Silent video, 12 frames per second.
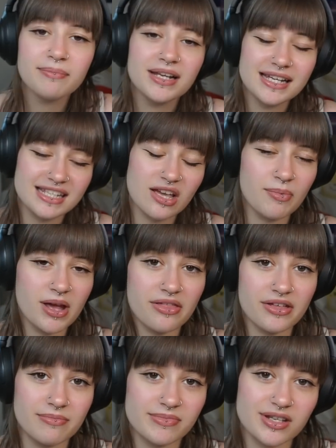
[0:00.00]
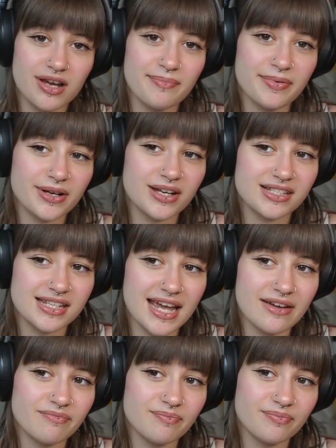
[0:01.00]
please give me a thumbs up, because
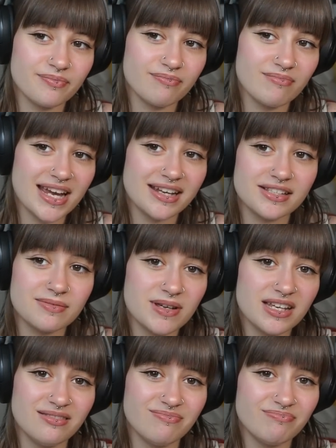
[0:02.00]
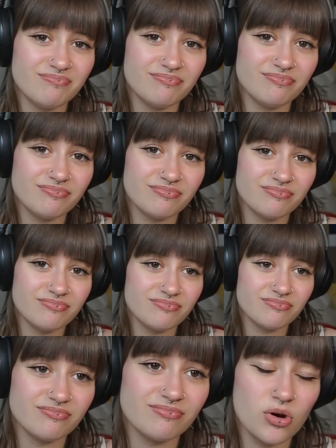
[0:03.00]
it makes me
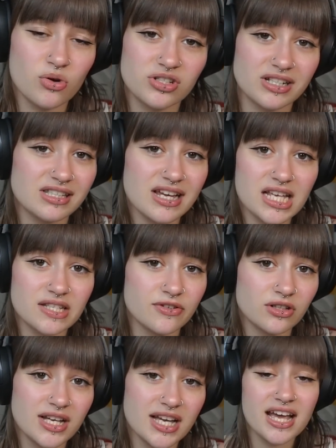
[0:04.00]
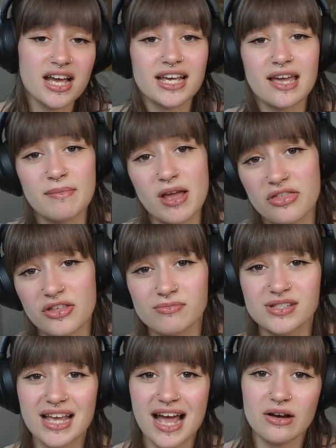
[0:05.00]
more successful. Give me a
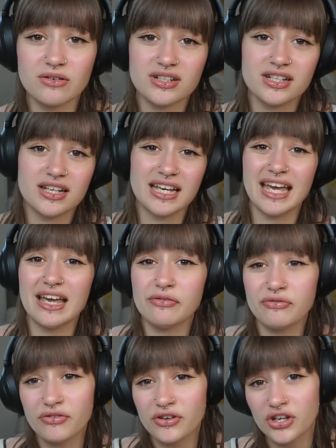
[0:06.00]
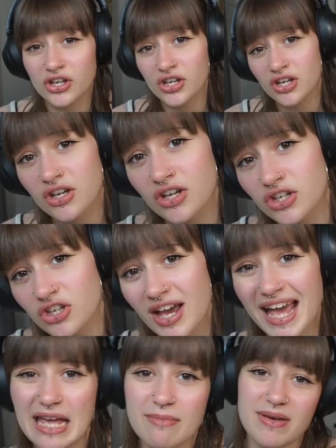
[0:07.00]
thumbs down if you
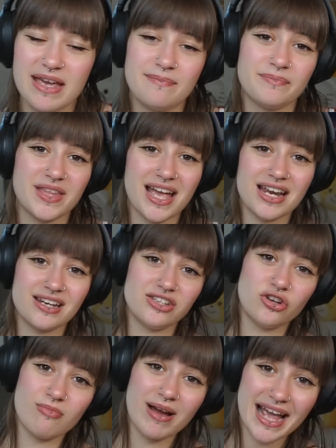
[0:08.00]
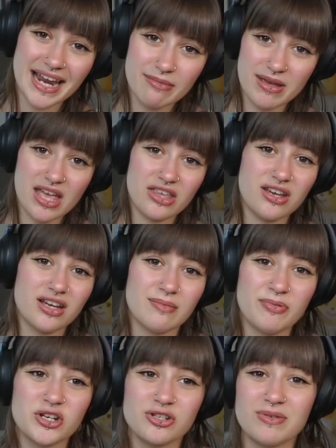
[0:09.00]
hate me and you're my enemy and you're gonna
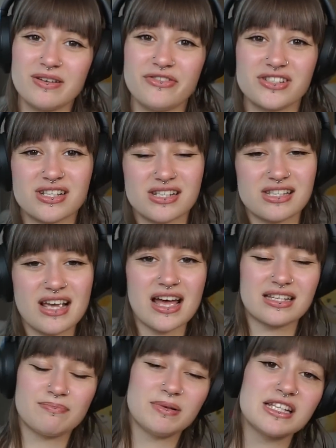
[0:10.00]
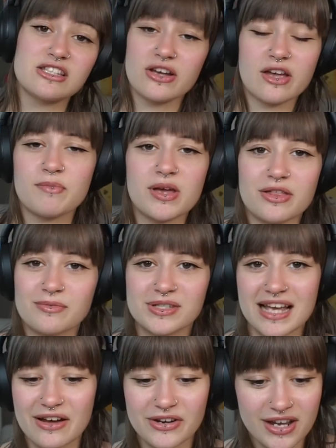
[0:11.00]
push me for success. Please don't give me a thumbs
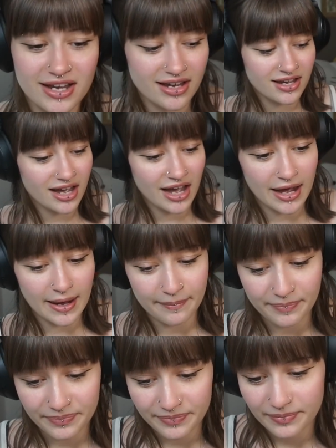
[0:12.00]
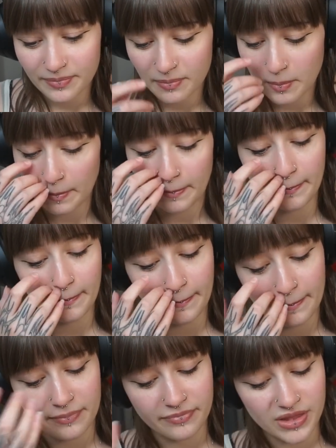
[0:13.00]
down. What
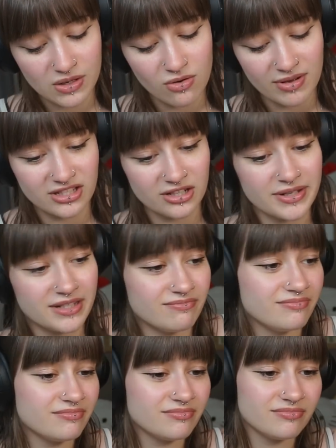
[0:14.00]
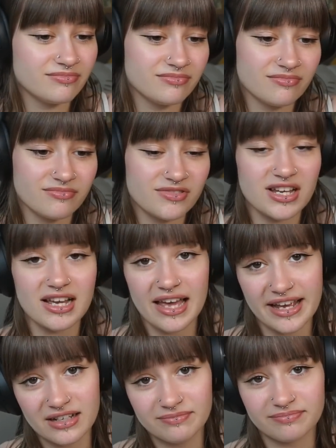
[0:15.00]
am I doing? See you
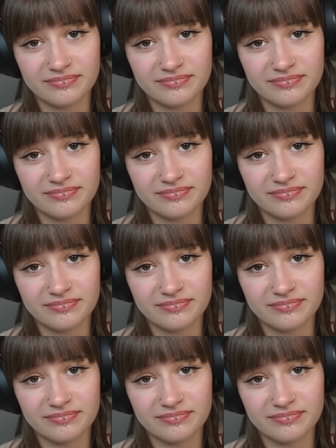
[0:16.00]
later.